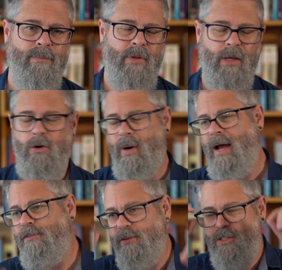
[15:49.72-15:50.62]
You know, when
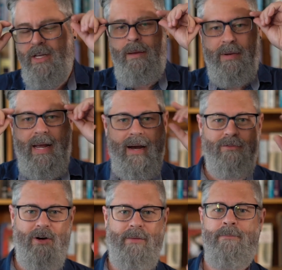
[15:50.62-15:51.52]
I first came to
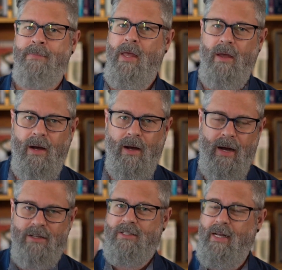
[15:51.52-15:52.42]
Avon,
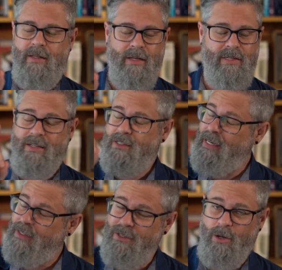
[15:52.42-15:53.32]
I said
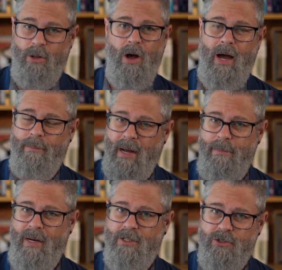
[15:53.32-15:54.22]
this a lot. My
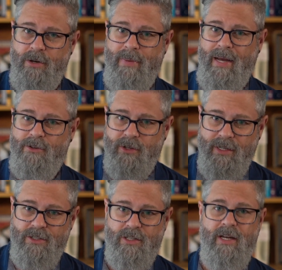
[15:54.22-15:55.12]
ministry mantra
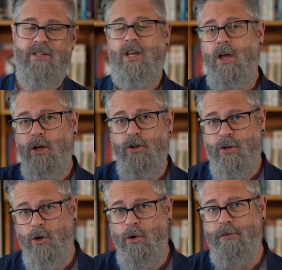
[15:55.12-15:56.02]
is this:
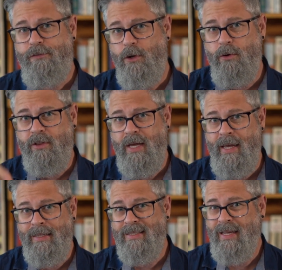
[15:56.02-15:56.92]
do few
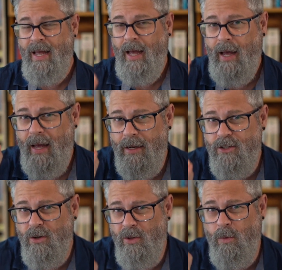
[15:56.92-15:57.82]
things and
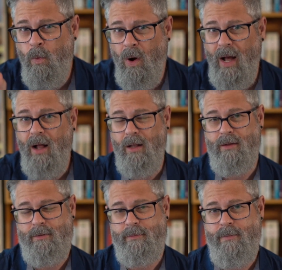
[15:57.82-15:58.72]
do them
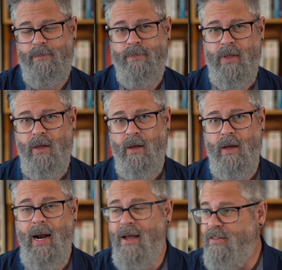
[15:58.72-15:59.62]
well.
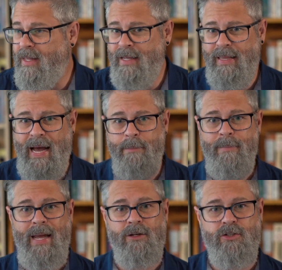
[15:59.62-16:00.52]
And I think that
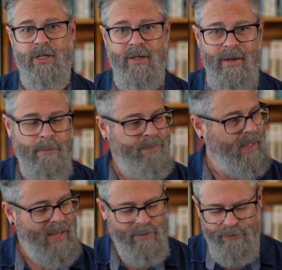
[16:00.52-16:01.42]
mantra,
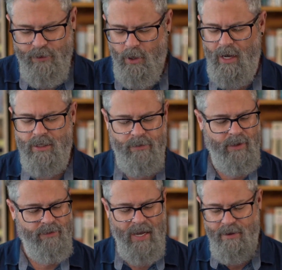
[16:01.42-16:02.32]
that philosophy
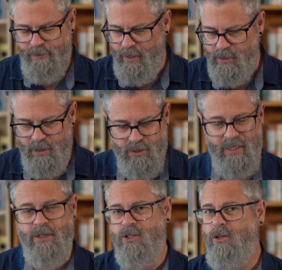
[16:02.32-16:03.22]
of life is
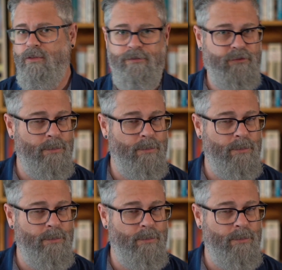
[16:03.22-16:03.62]
essential for